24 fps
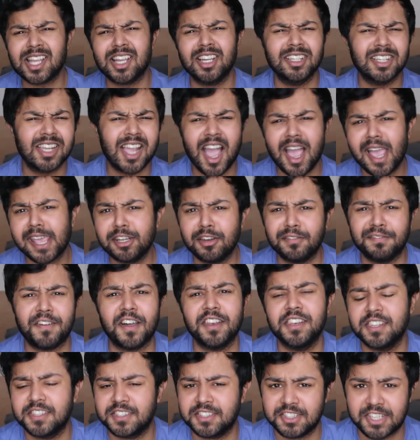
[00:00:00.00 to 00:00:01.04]
I can kind
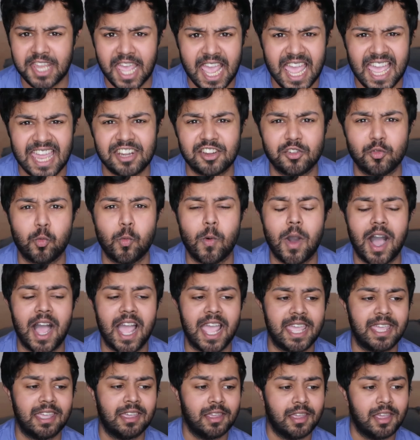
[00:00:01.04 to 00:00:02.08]
of understand
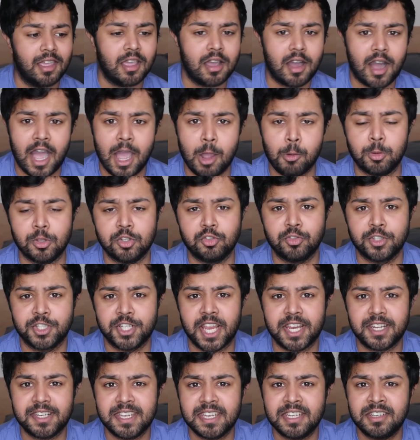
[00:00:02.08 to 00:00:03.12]
why I was
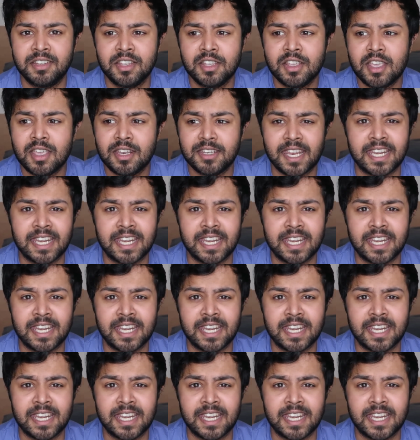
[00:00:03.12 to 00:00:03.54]
rejected.